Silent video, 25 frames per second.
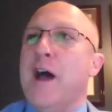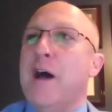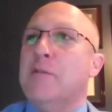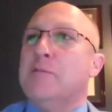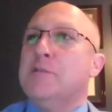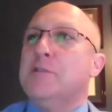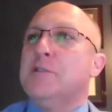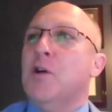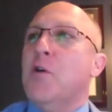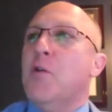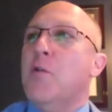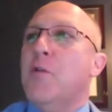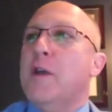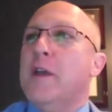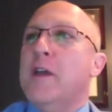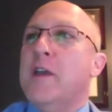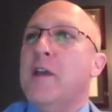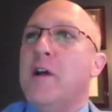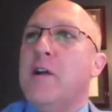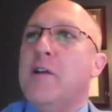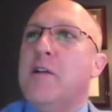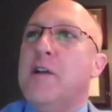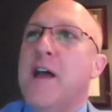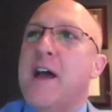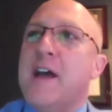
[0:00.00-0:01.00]
So in
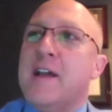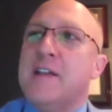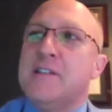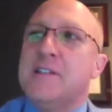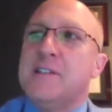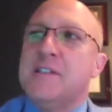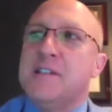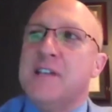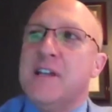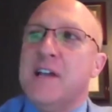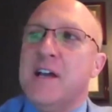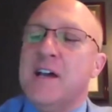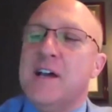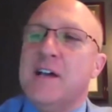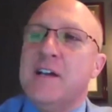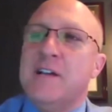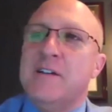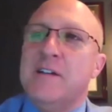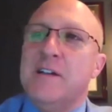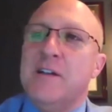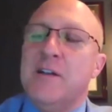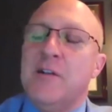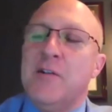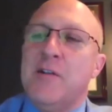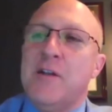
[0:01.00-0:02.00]
our next
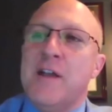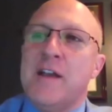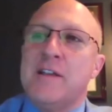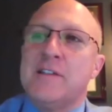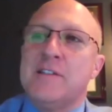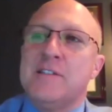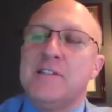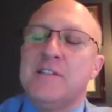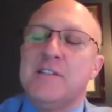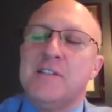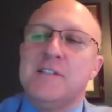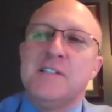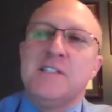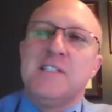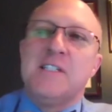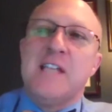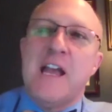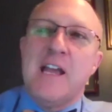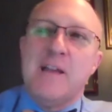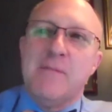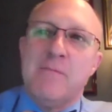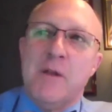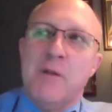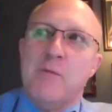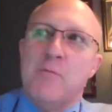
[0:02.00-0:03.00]

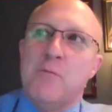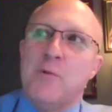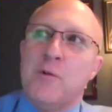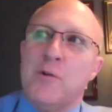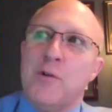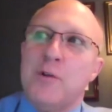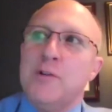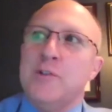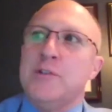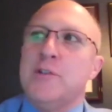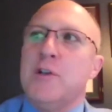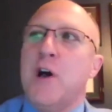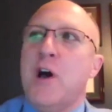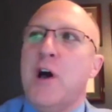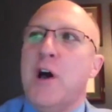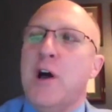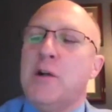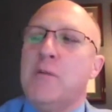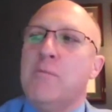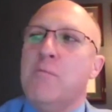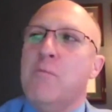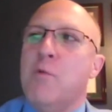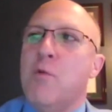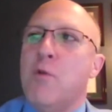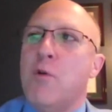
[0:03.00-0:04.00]
segment, we're going to
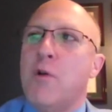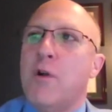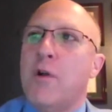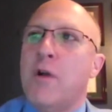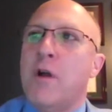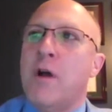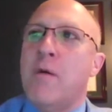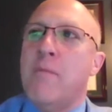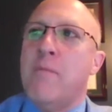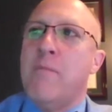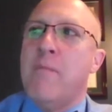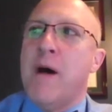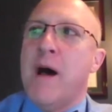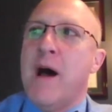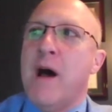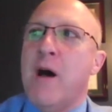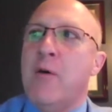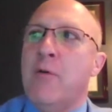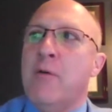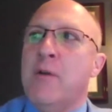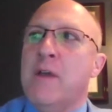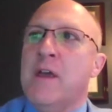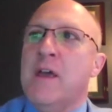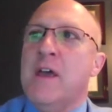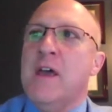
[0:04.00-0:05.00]
talk more
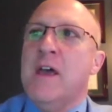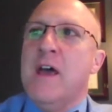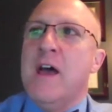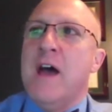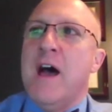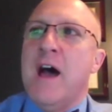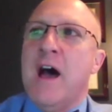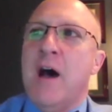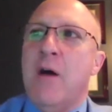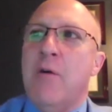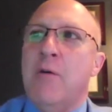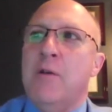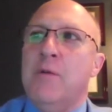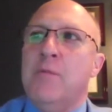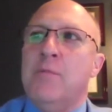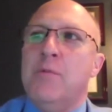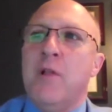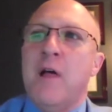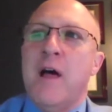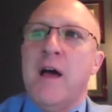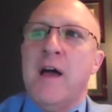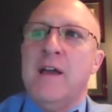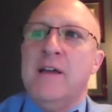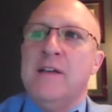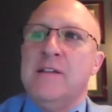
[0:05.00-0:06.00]
about how it
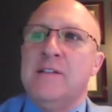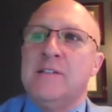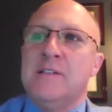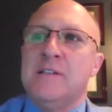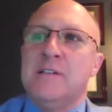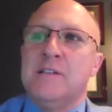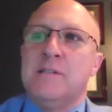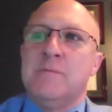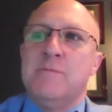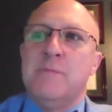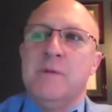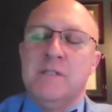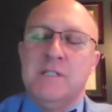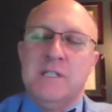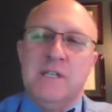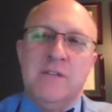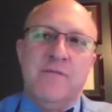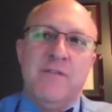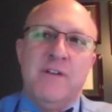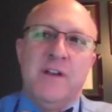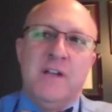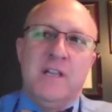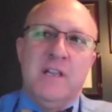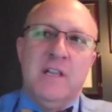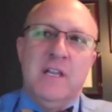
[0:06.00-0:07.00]
applies
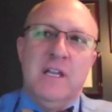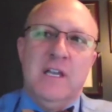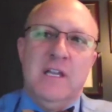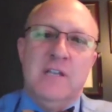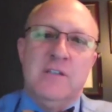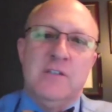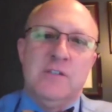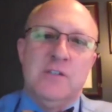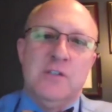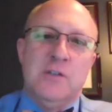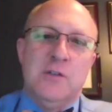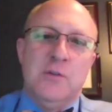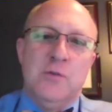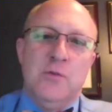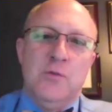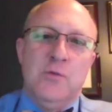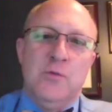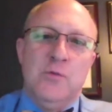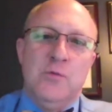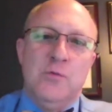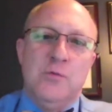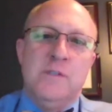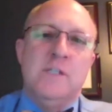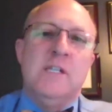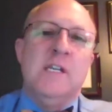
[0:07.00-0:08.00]
specifically
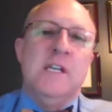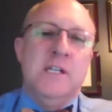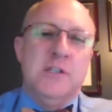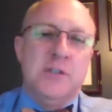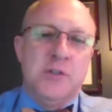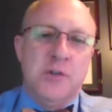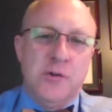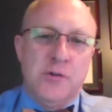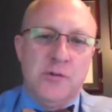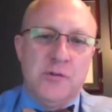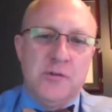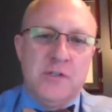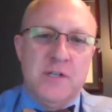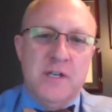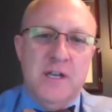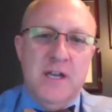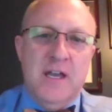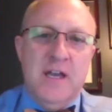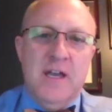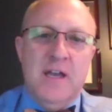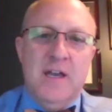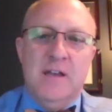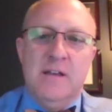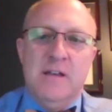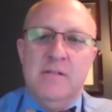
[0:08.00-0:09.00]
to teachers
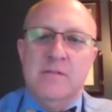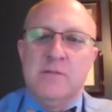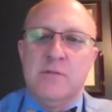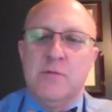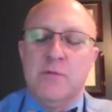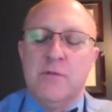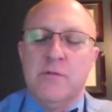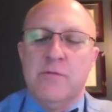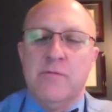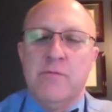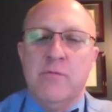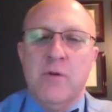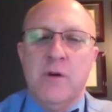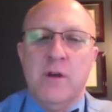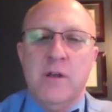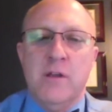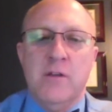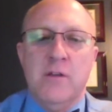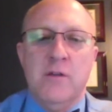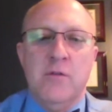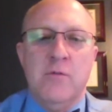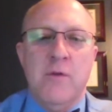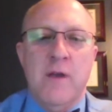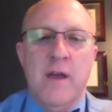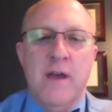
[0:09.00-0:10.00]
and sort of
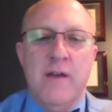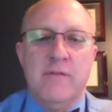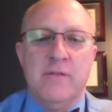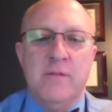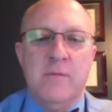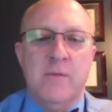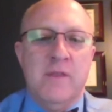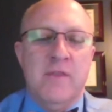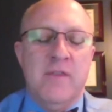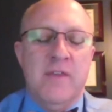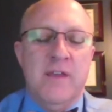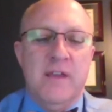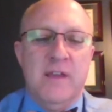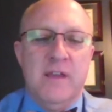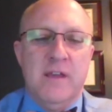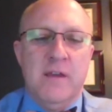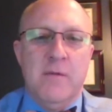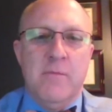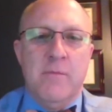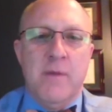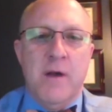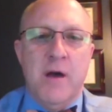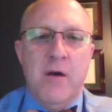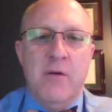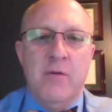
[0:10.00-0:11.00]
what you have to be
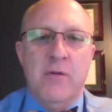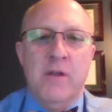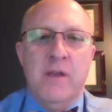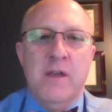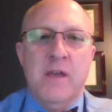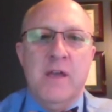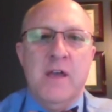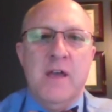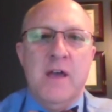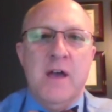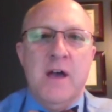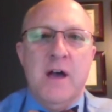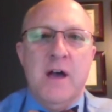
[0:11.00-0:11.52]
thinking about